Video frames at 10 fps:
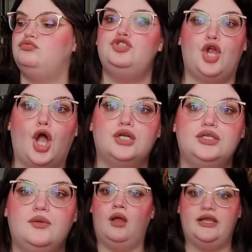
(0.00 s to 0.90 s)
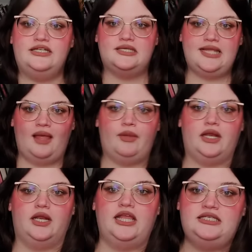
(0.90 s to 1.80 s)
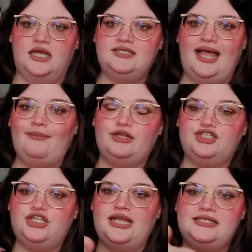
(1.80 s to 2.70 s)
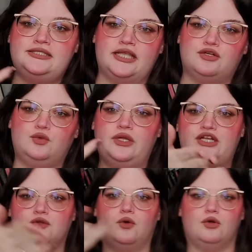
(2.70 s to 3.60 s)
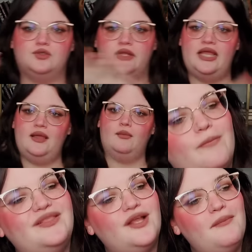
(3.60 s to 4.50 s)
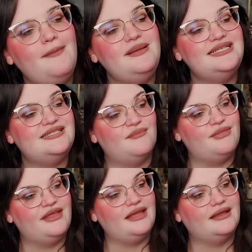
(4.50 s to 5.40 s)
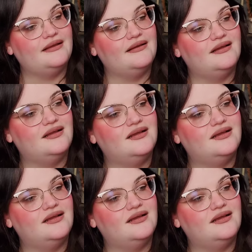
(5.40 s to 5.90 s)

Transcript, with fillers: shocked. Bro, it does happen. It does happen. She has sexual intercourse with him. But there might be something